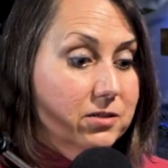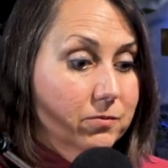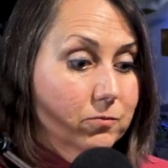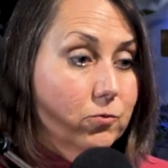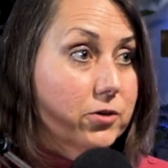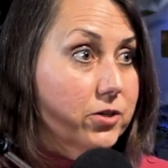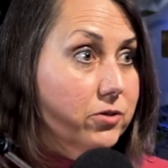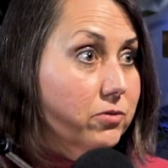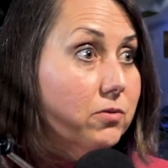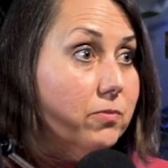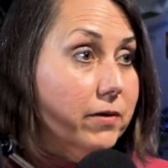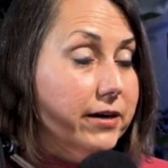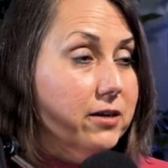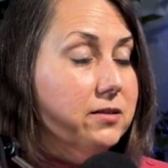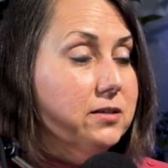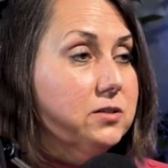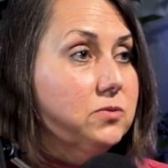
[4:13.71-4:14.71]
were you
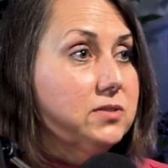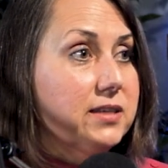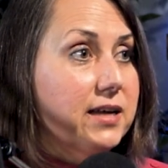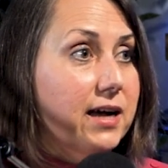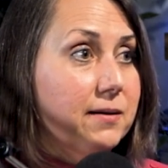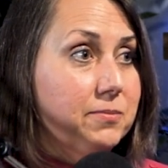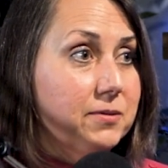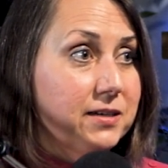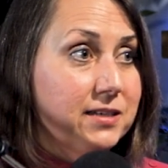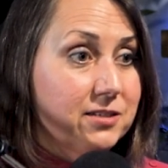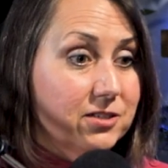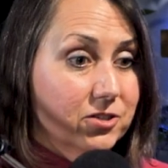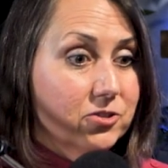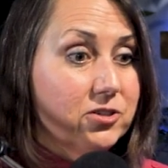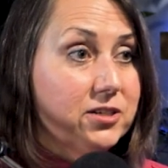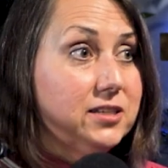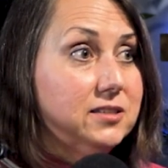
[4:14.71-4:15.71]
aware this was happening?
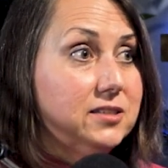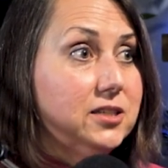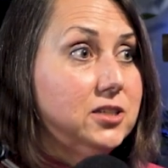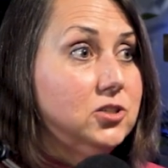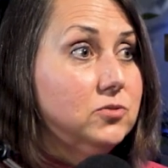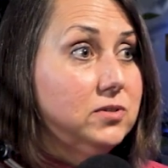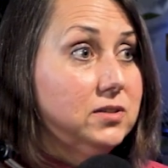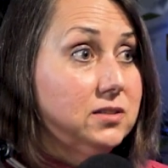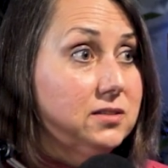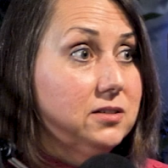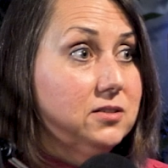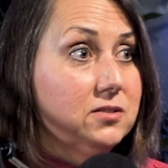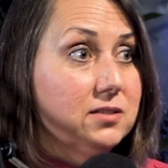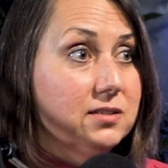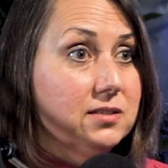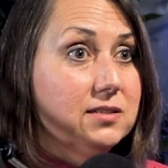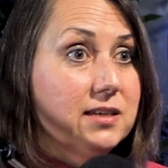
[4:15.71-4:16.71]
Do your constituents
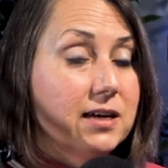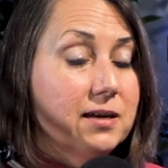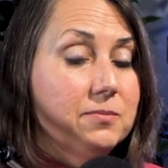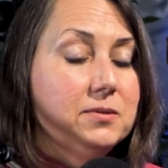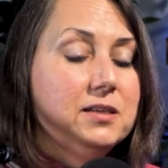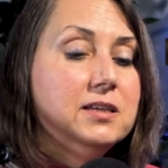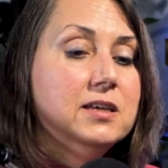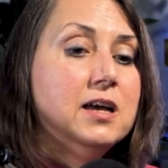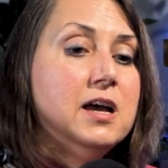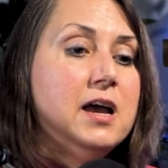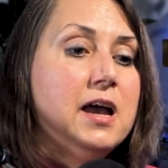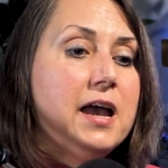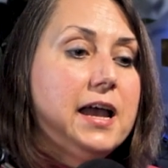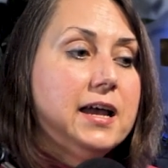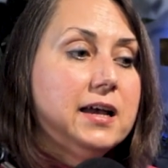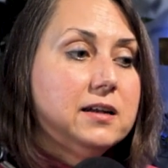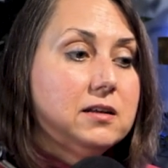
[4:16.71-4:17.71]
know this is happening?
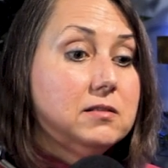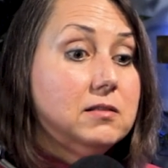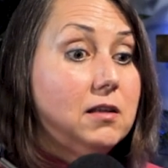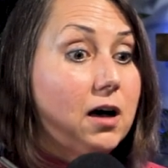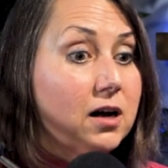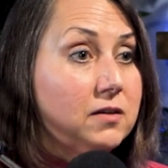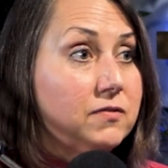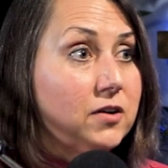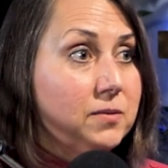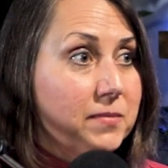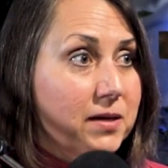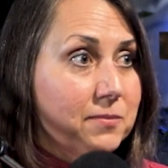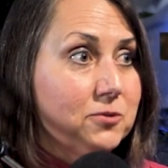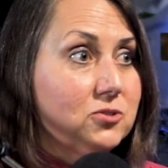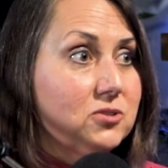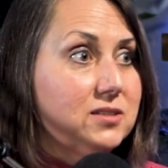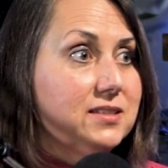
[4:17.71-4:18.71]
And a lot of our
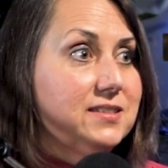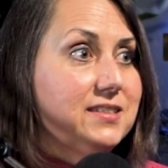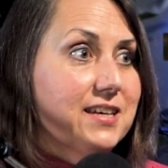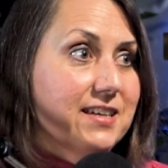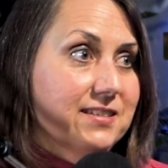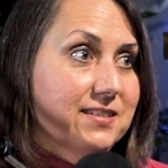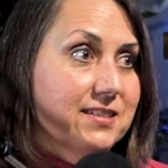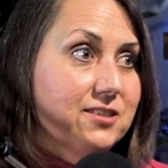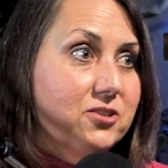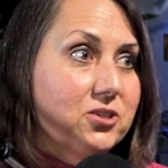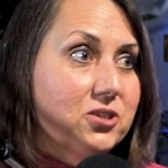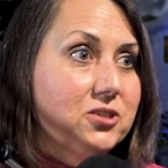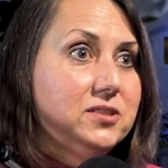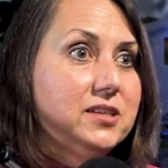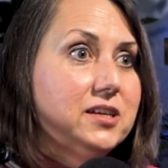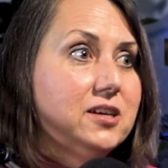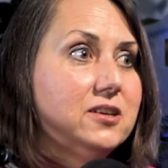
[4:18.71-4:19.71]
members did that. They
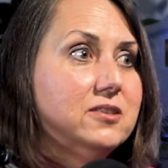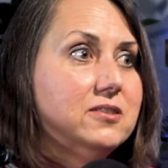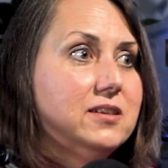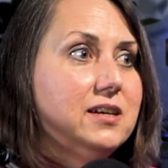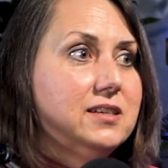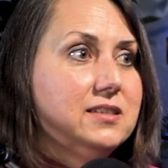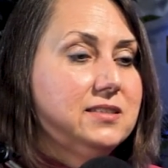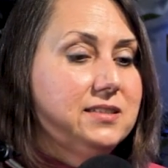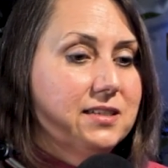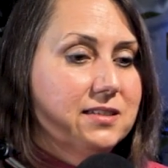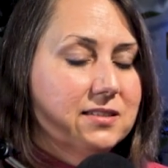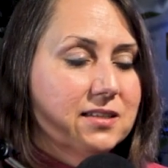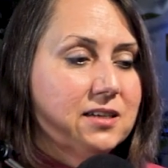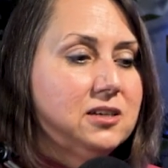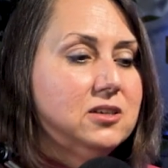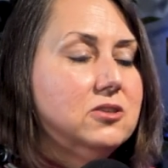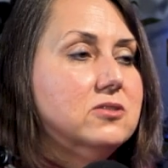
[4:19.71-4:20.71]
called their state
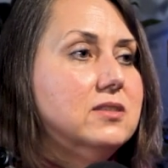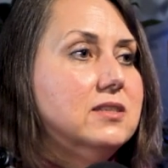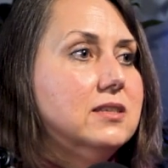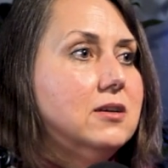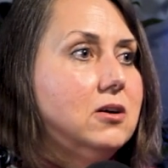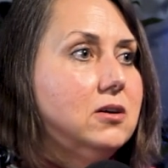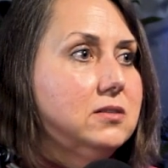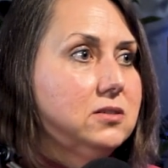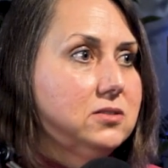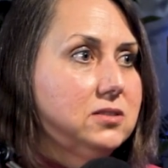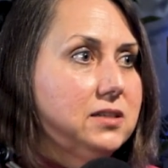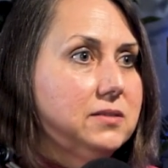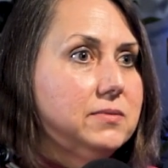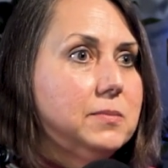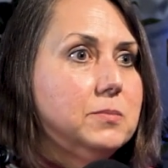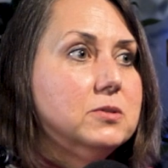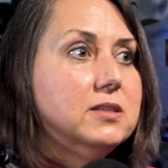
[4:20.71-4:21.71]
senators, they called their
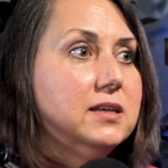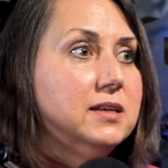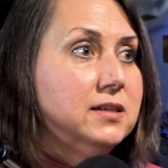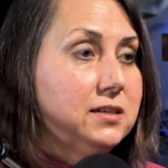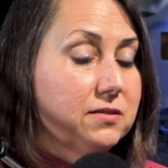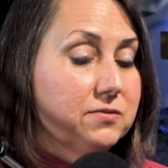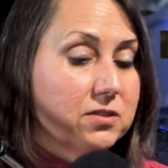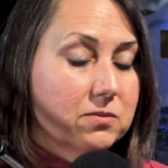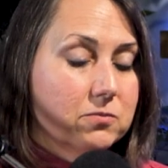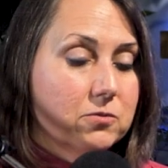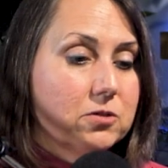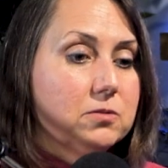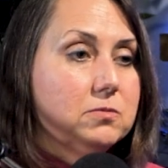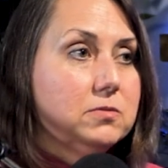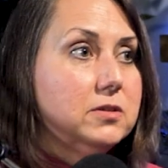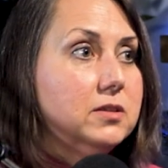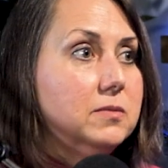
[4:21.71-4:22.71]
state representatives, and
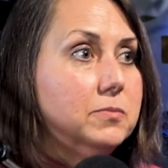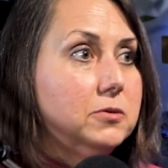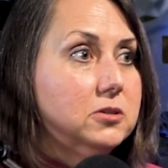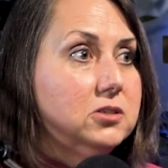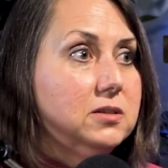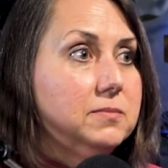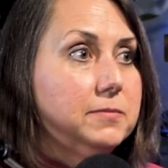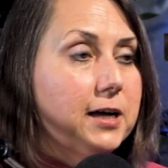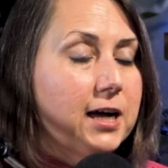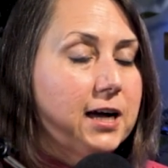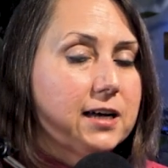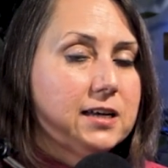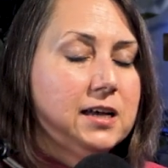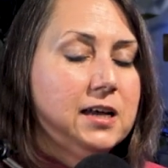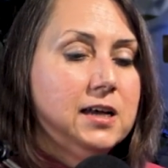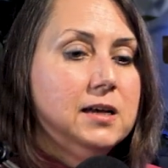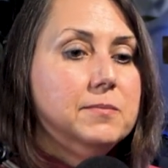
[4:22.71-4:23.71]
were really pushing
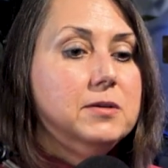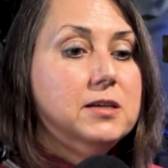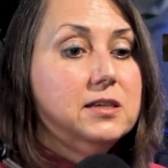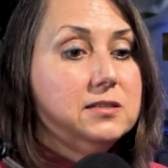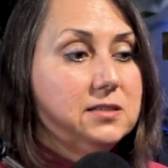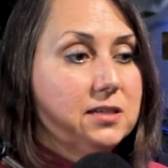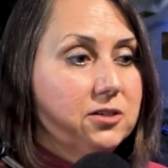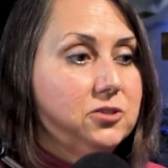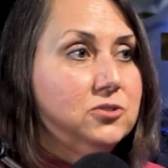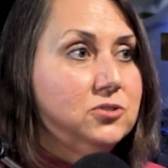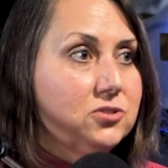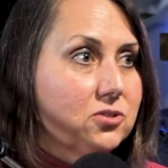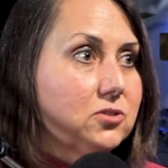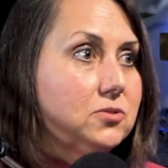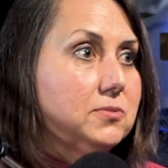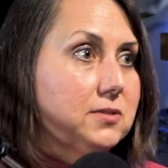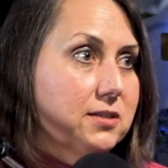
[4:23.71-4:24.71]
back because they used
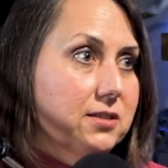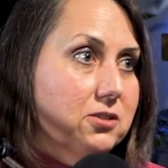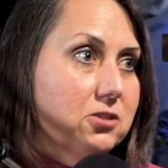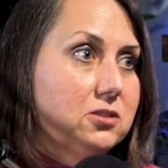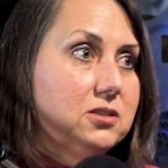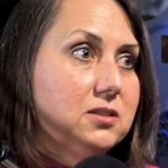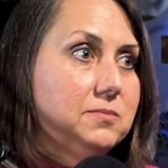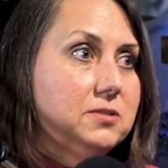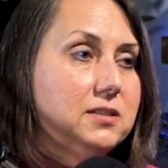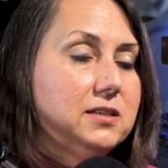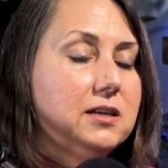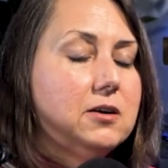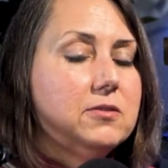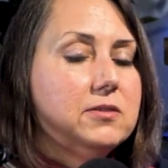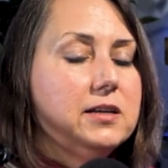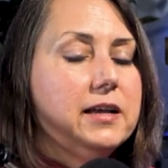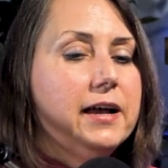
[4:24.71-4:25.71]
those relationships they
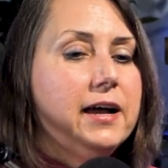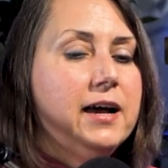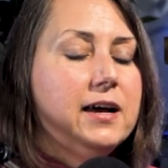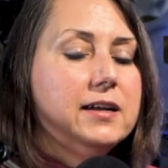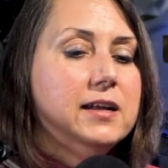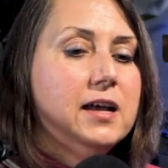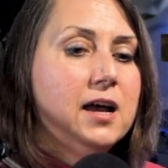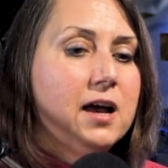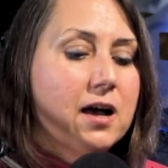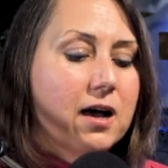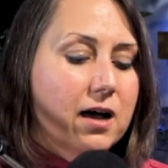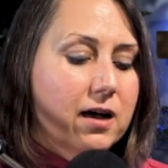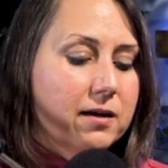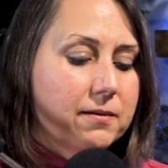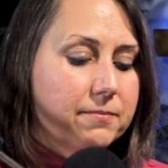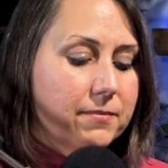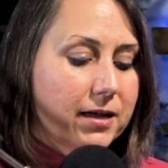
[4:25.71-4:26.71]
already had.
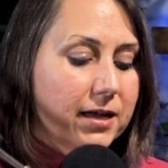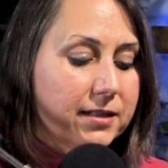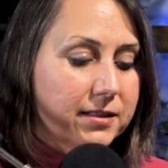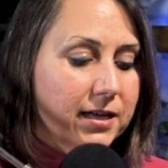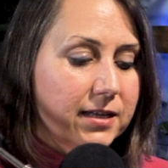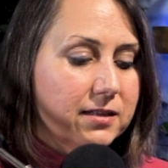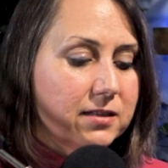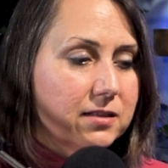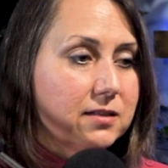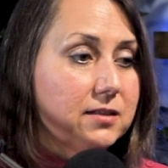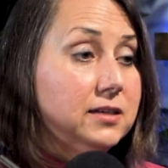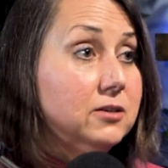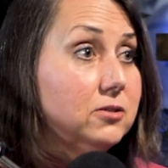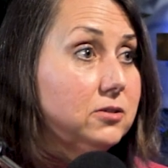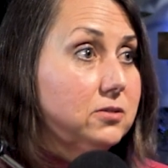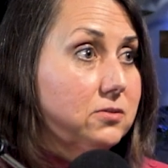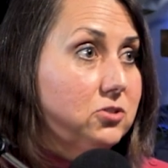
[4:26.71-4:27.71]
And then the
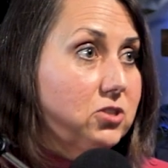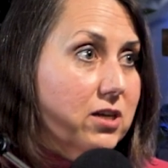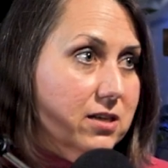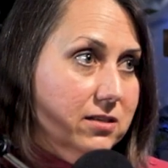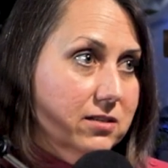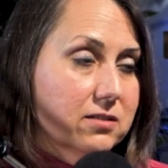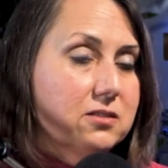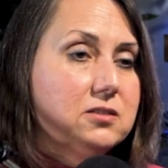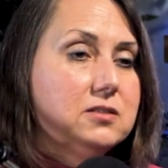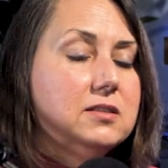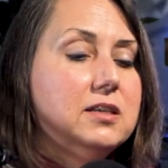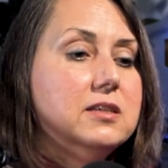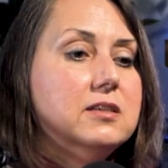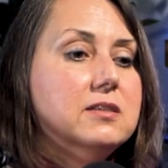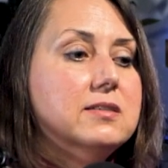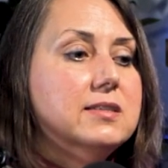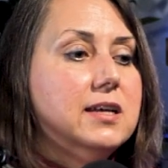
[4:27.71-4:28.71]
legal challenge,
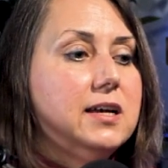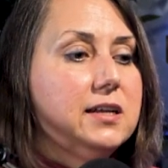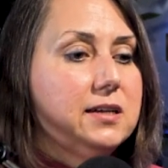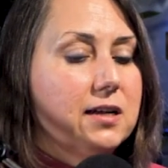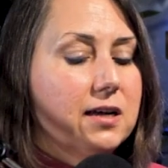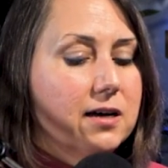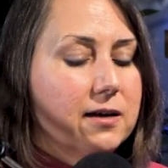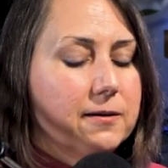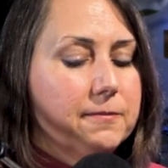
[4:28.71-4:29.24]
like you said,